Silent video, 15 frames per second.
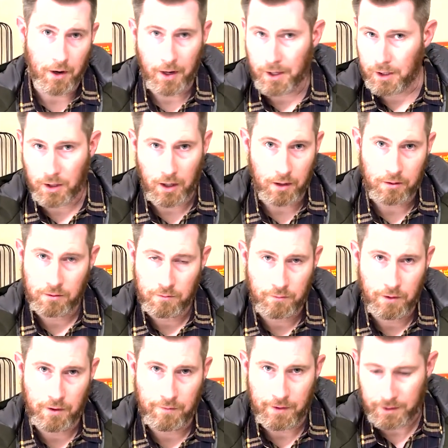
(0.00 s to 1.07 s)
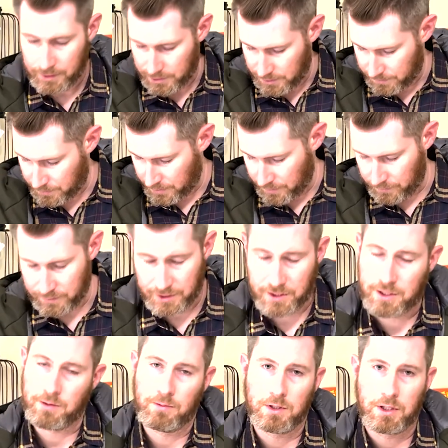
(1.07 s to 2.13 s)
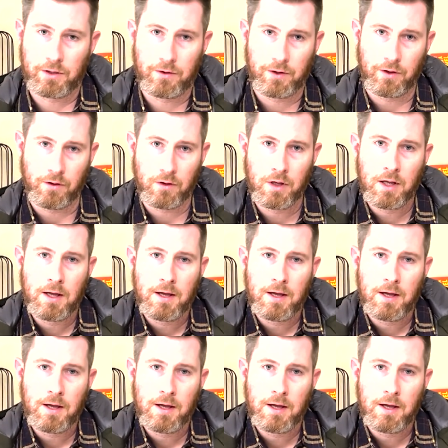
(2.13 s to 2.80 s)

on it and got rid of it. This is pretty resistant material.